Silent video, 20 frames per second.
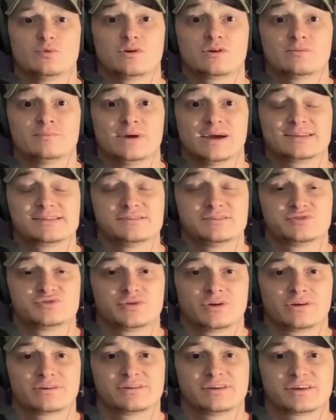Welcome back to the
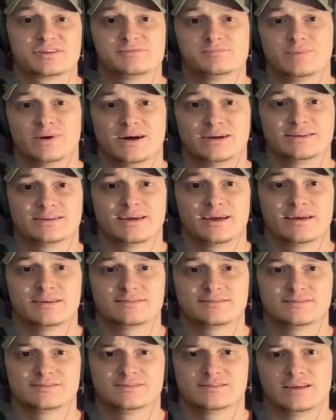Trail Connection
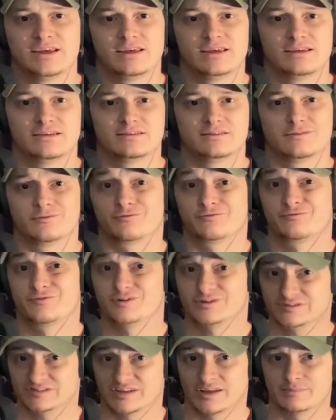Podcast in the
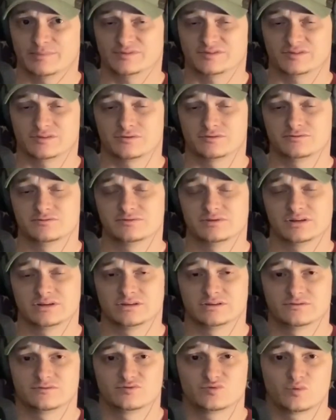first episode
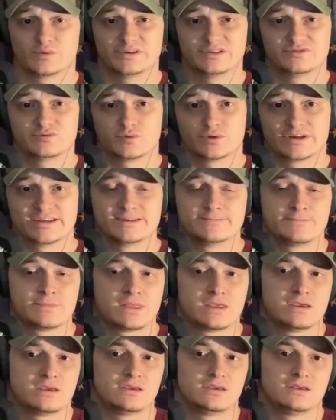of 2020.
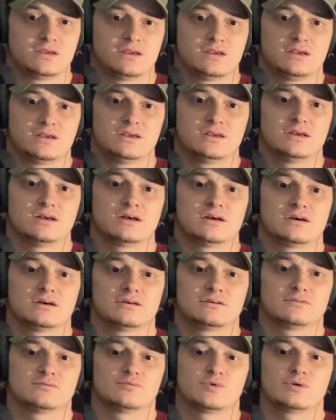
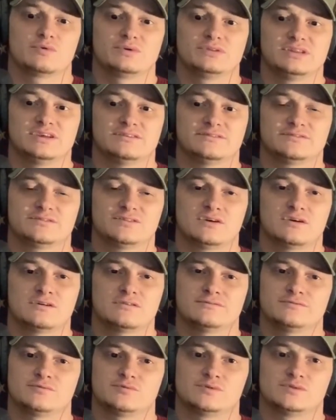Uh, where we left
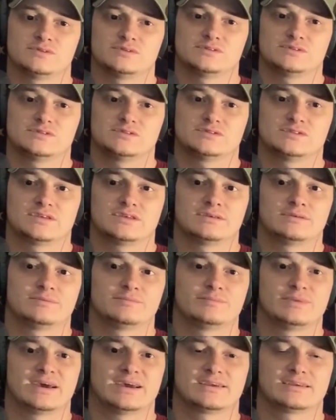off was
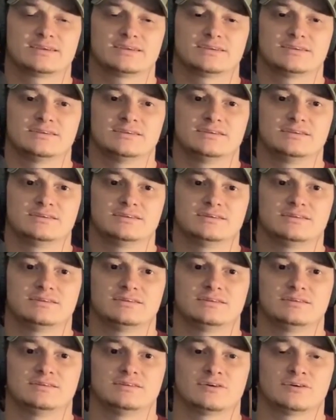back
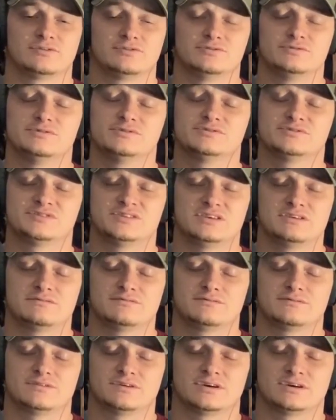in on New Year's
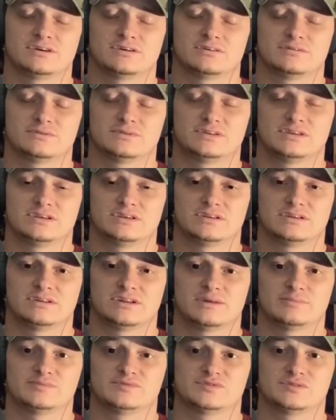Eve. Uh, we did
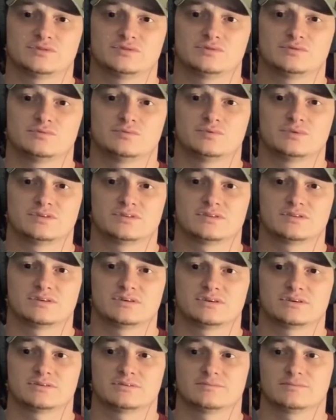an episode with
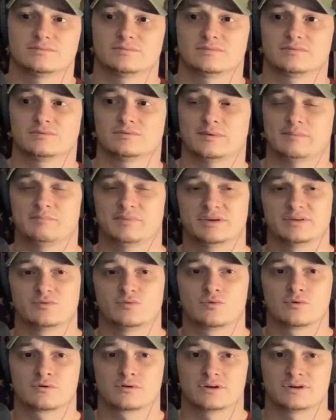uh, my buddy
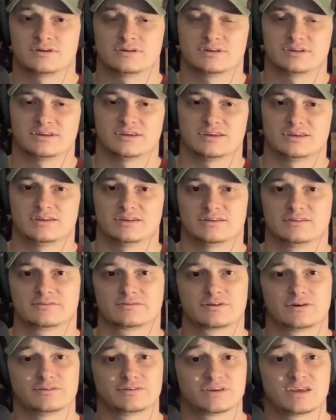Warren and
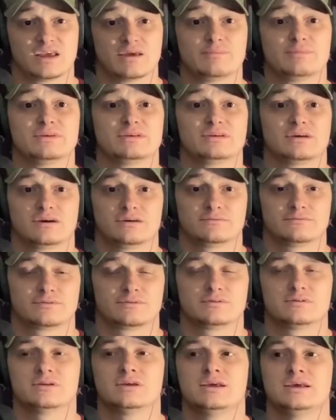called the Camping
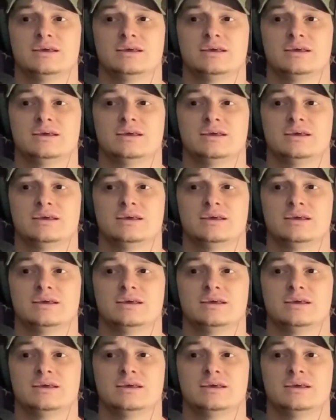Convert.